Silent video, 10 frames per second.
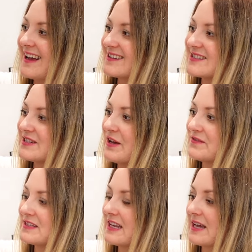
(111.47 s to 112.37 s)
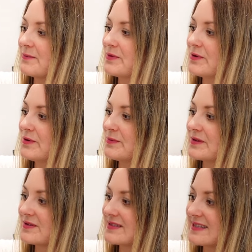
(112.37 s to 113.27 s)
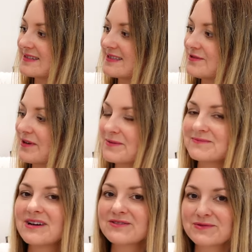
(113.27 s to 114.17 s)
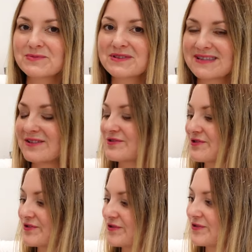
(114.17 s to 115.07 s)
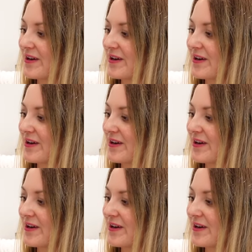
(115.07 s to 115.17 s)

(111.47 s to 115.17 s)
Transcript: I still have the label because until I'm 100% sure,